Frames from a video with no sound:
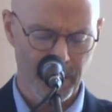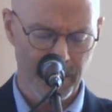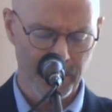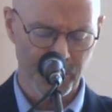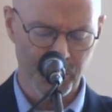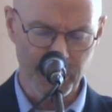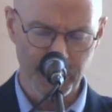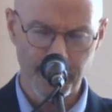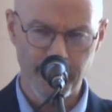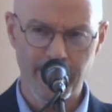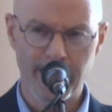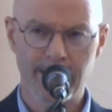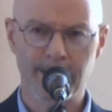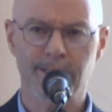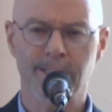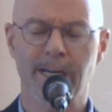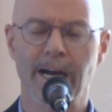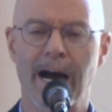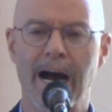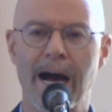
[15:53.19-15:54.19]
Just
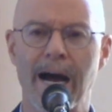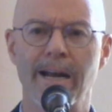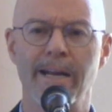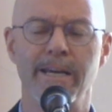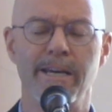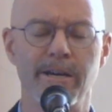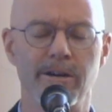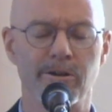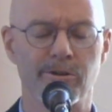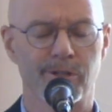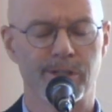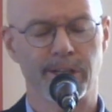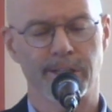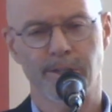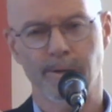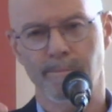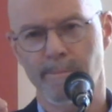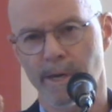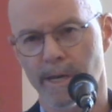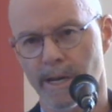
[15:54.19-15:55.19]
because God hears
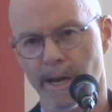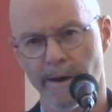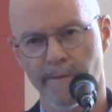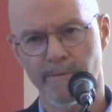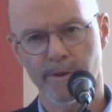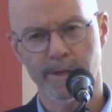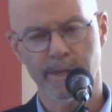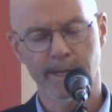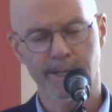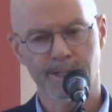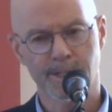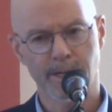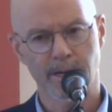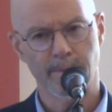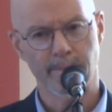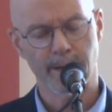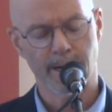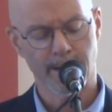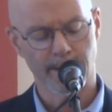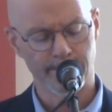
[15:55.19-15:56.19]
doesn't mean everything's going
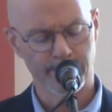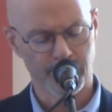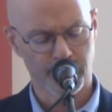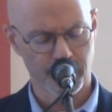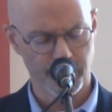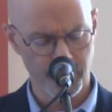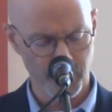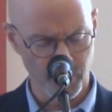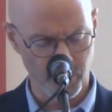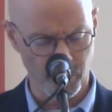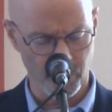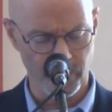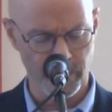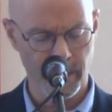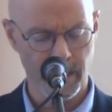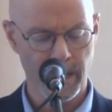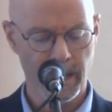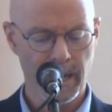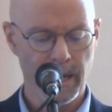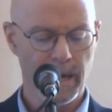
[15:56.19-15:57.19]
to become smooth.
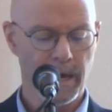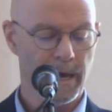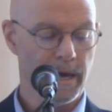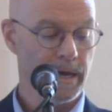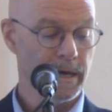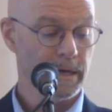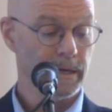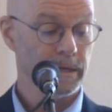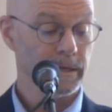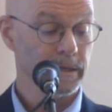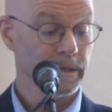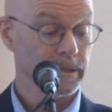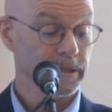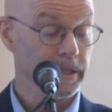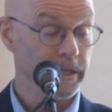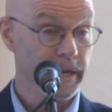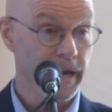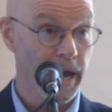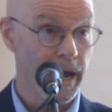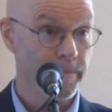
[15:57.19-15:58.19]

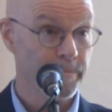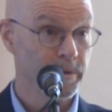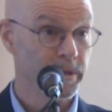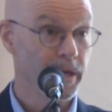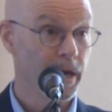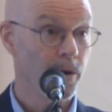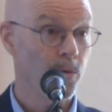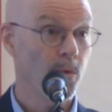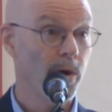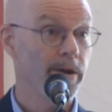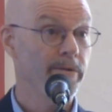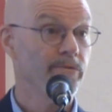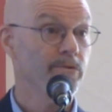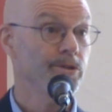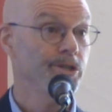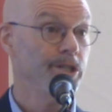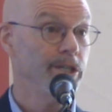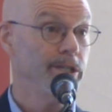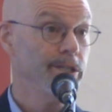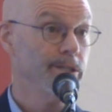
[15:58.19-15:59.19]
Didn't happen that way
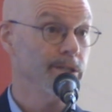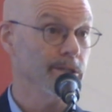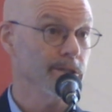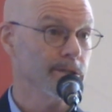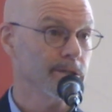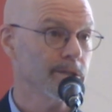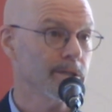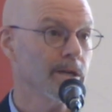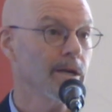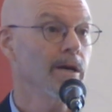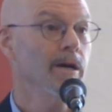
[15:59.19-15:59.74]
for Jesus.